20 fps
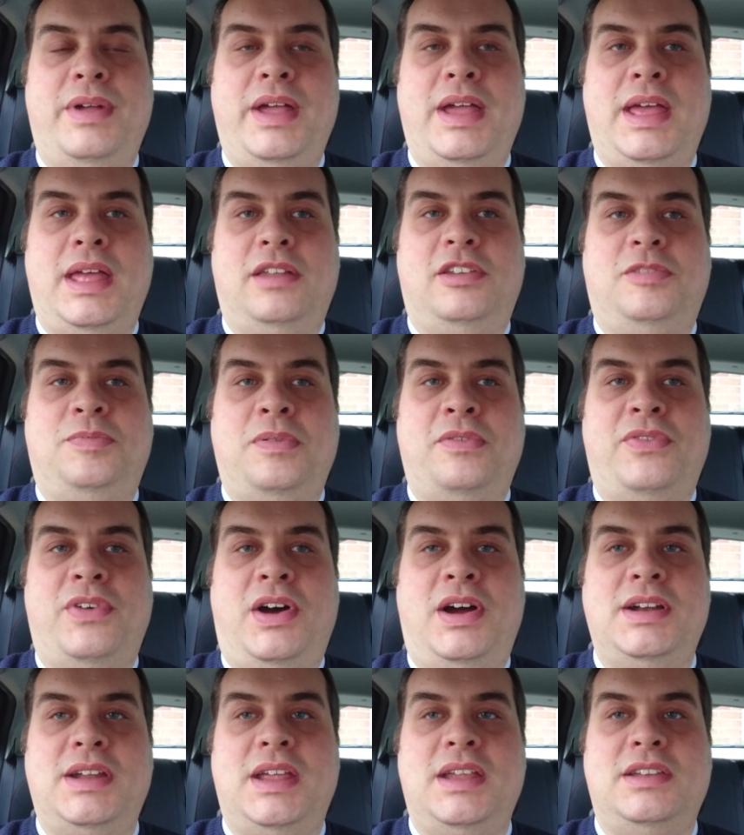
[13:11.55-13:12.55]
It's
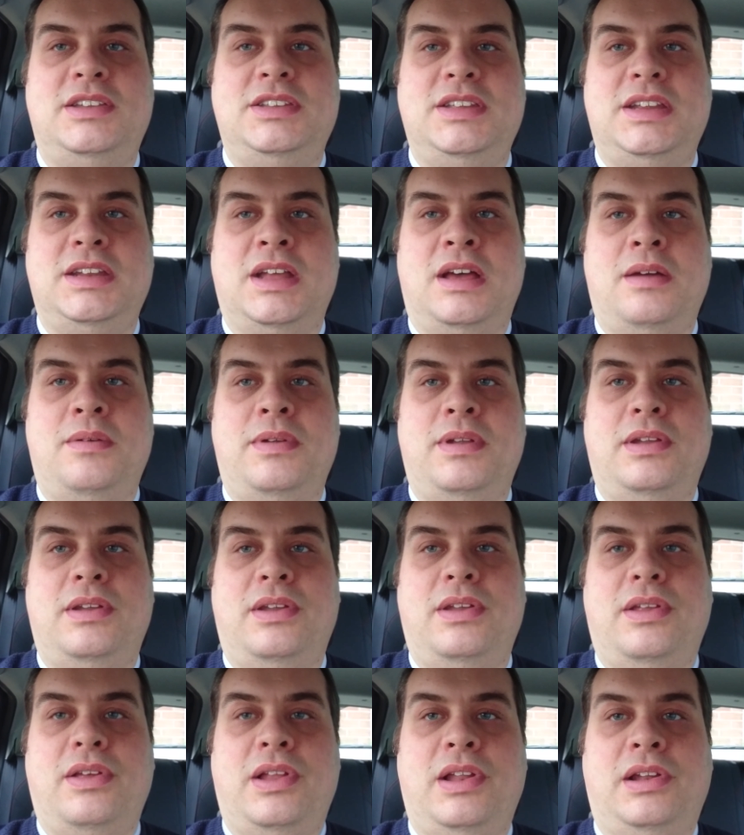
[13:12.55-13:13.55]
provided a
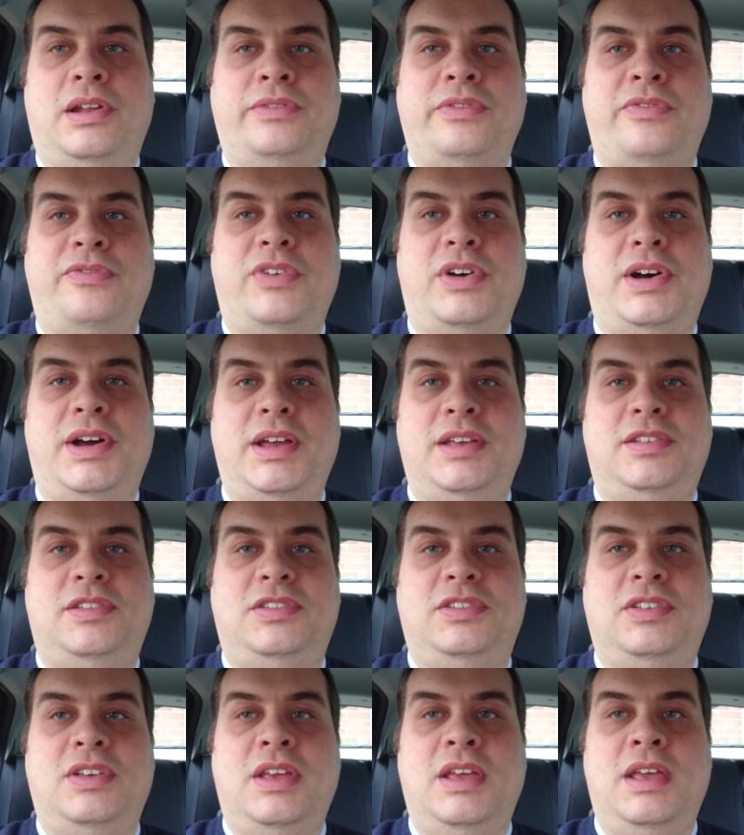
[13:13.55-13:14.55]
lot of
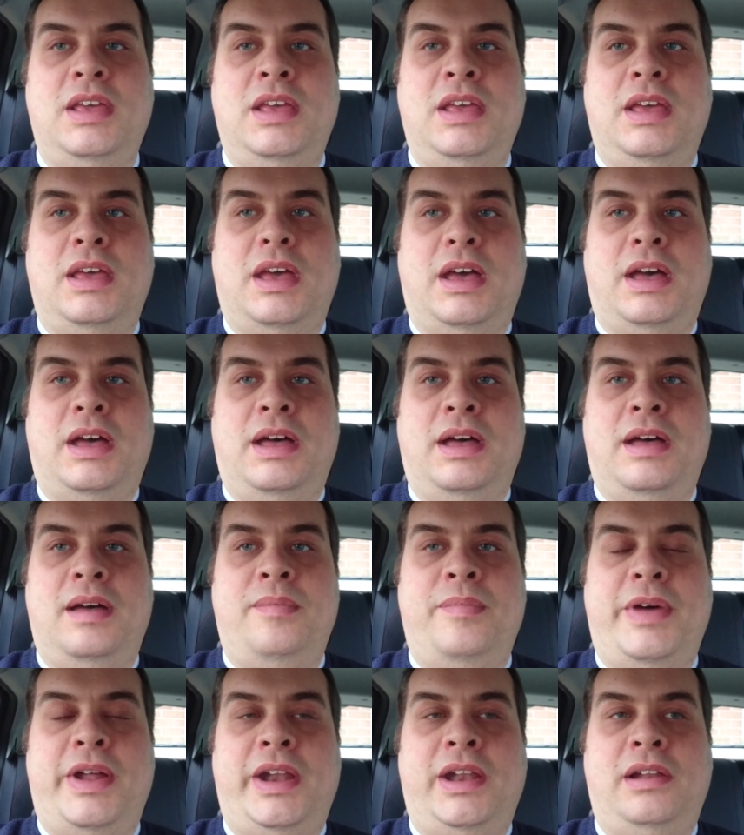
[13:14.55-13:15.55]
advice
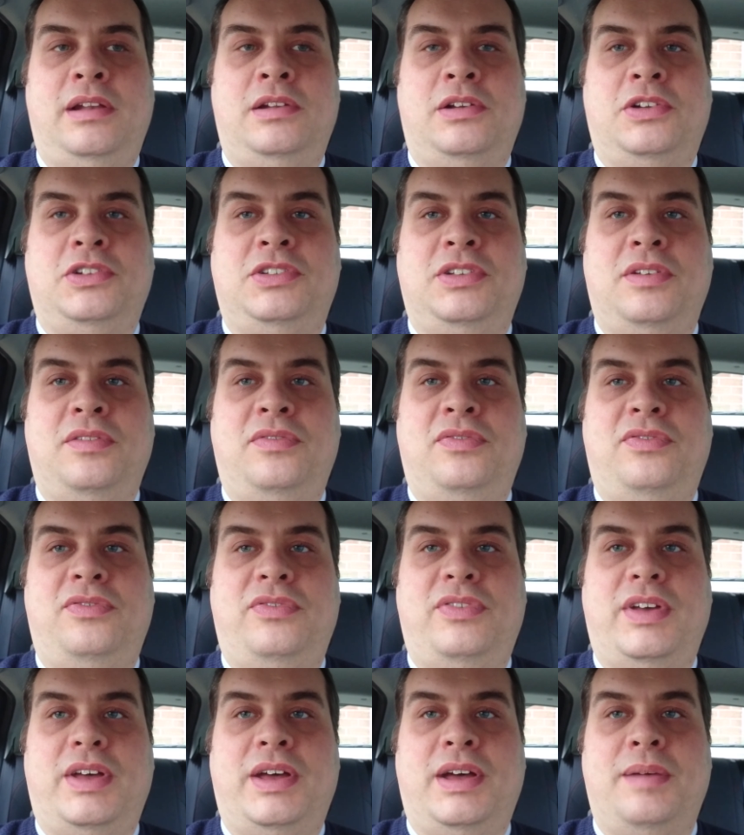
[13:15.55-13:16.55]
and a lot
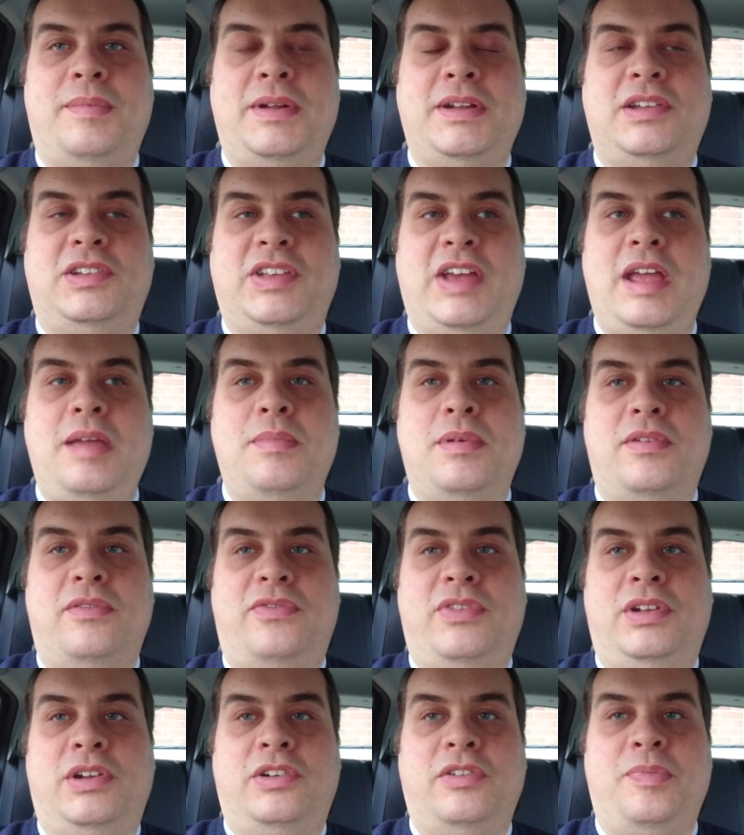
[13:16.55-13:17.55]
of
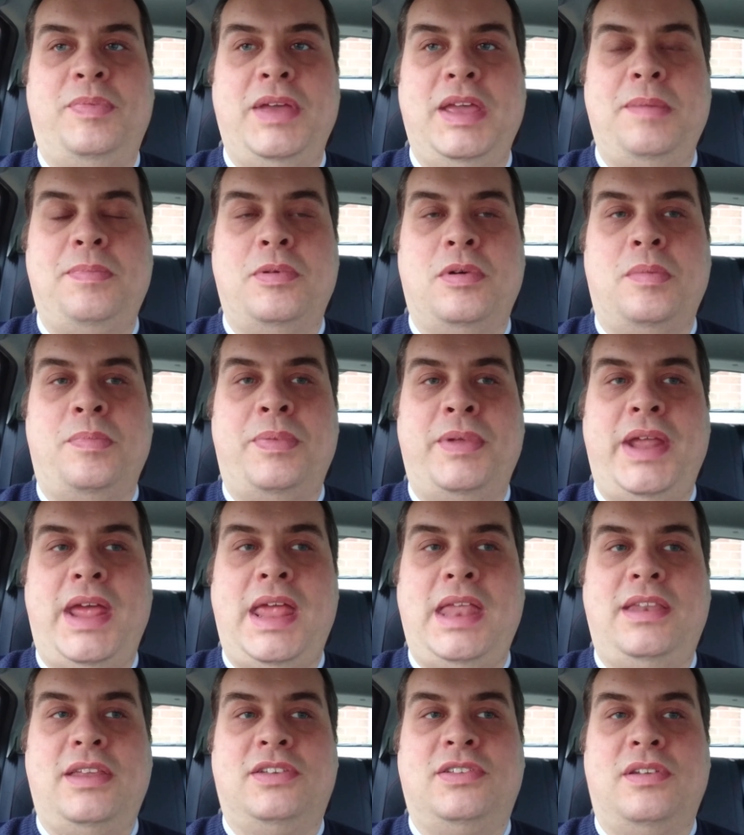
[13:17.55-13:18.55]
entertainment for a lot of people, but
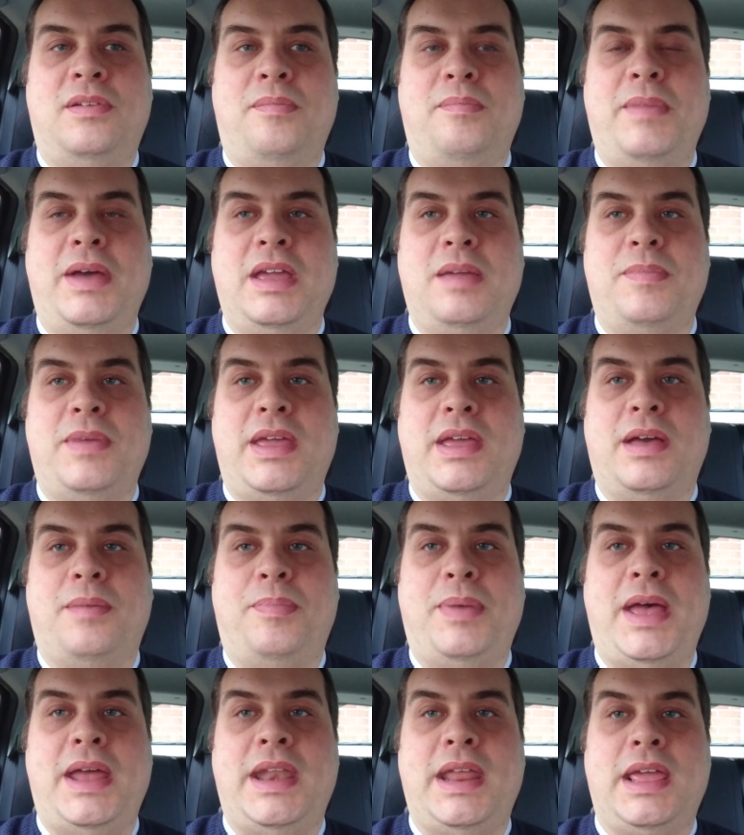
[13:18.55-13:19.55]
it doesn't make me a
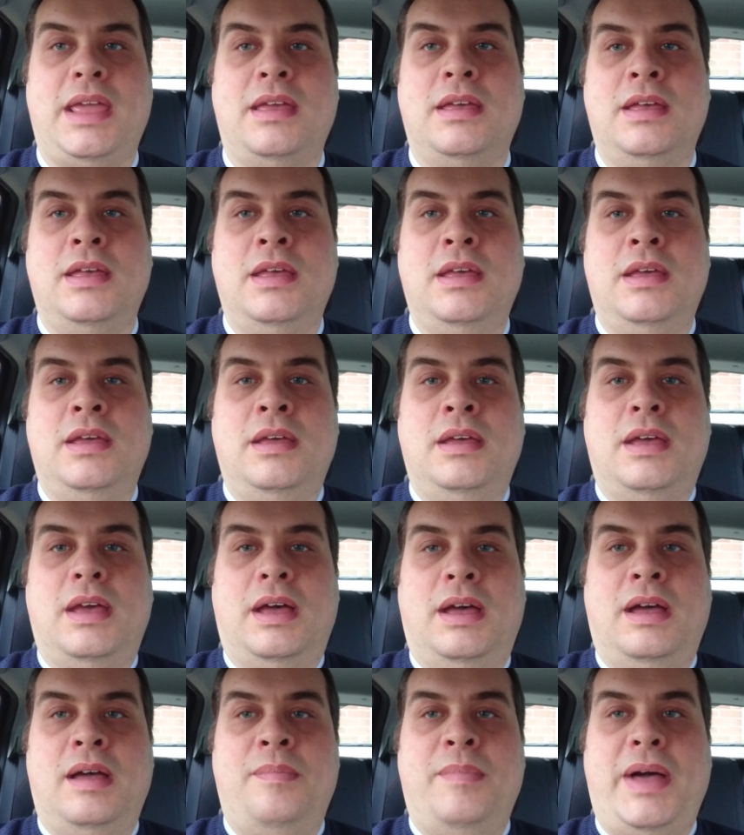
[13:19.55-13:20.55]
penny
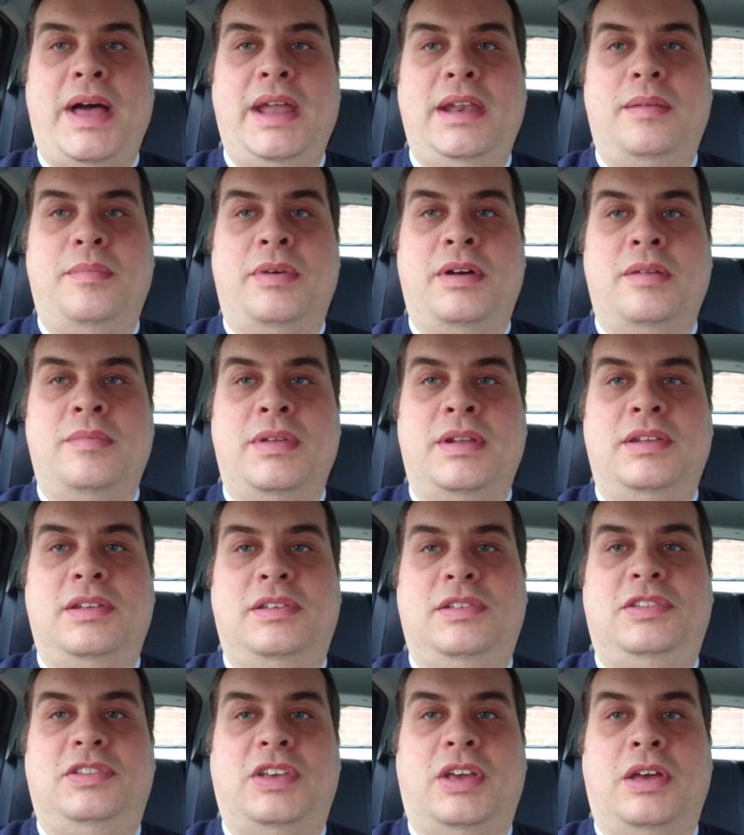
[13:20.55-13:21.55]
at the moment.
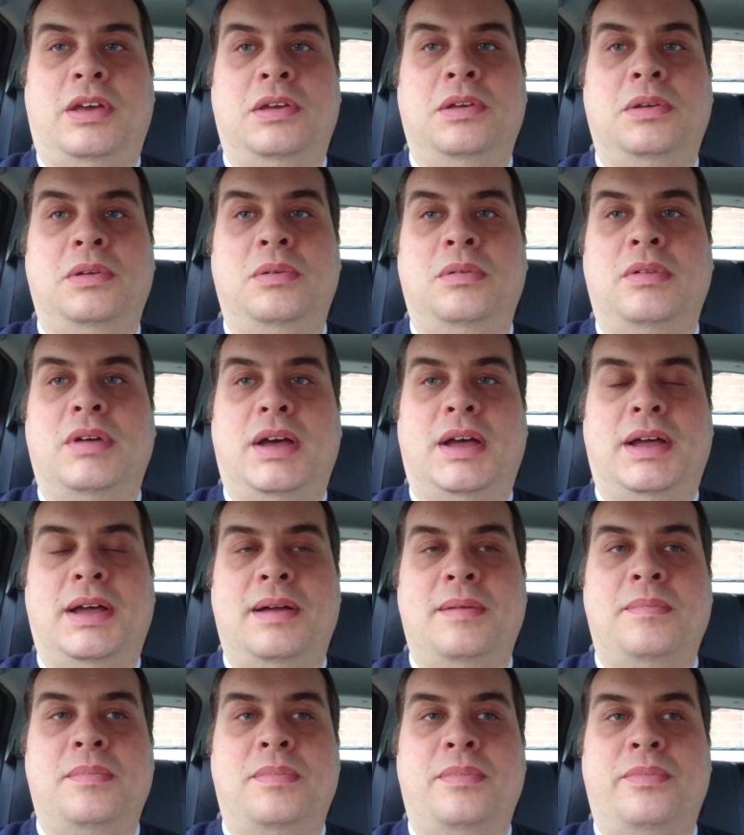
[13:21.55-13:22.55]
So
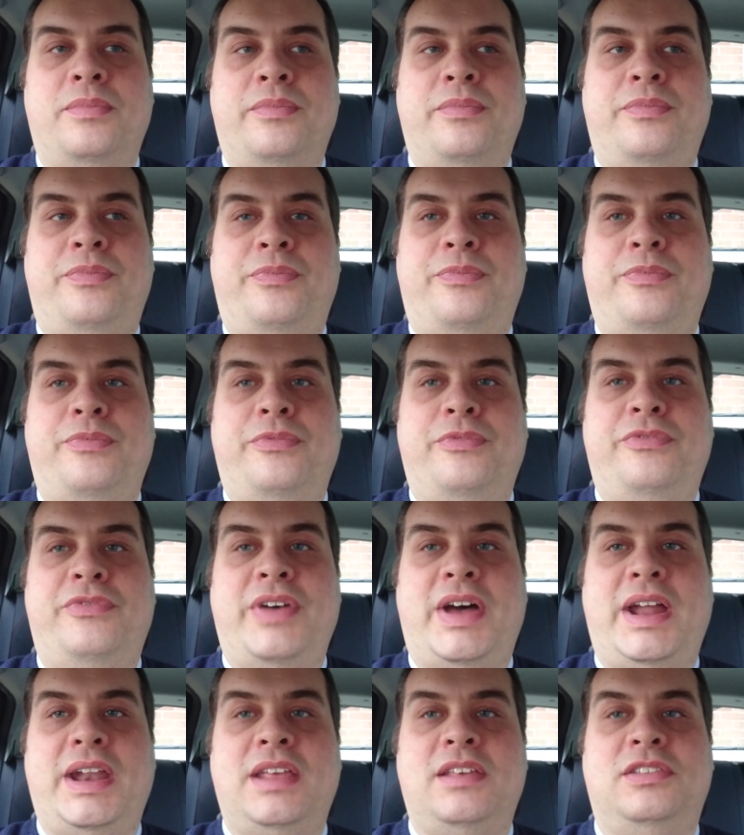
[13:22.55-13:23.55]

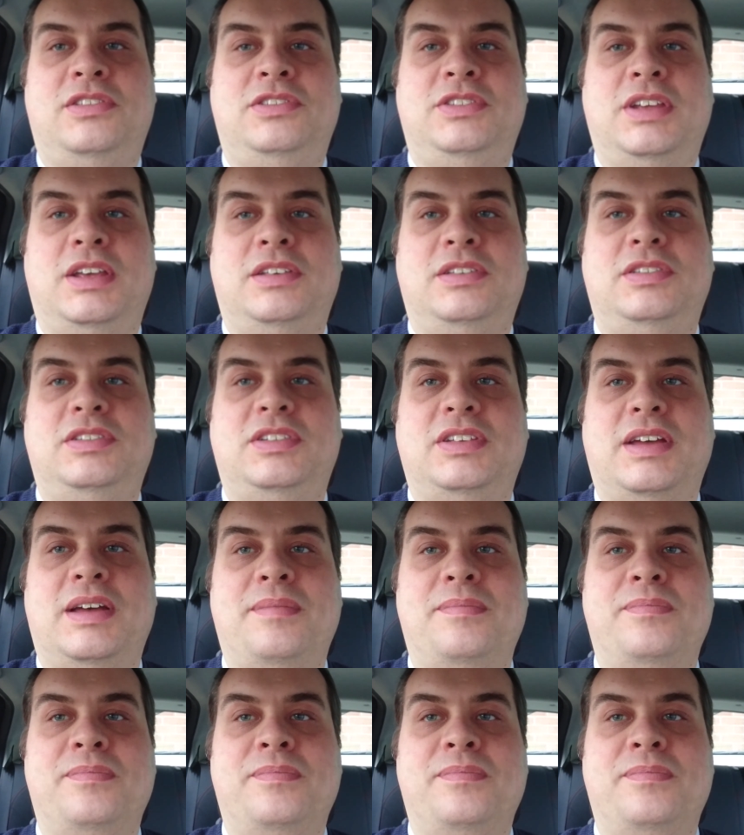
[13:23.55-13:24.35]
that is just